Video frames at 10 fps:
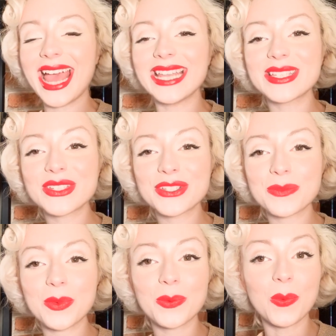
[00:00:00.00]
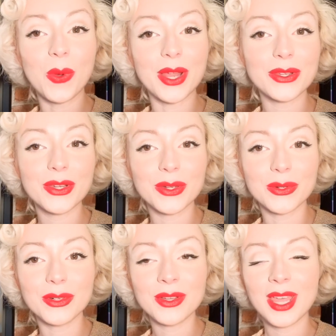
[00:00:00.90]
And this is just with one
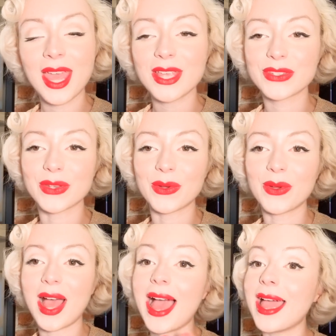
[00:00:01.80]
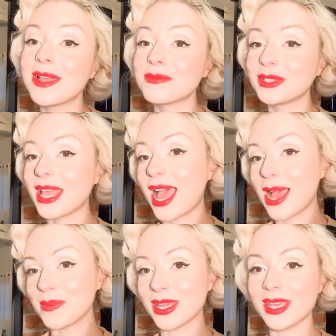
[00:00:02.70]
coat, so I am really
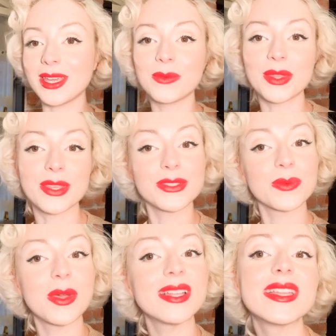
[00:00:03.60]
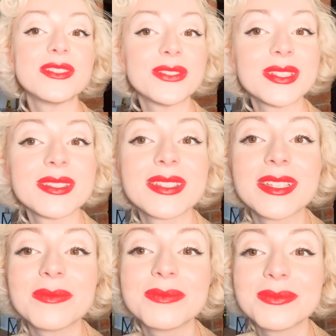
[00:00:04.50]
happy with this one, as you can
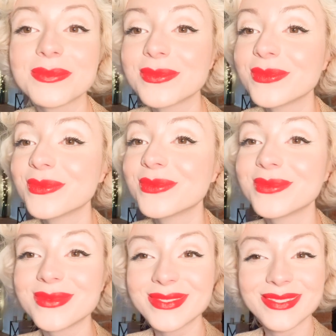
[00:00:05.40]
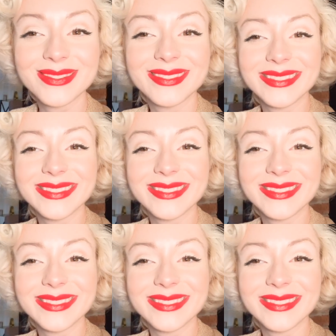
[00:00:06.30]
see.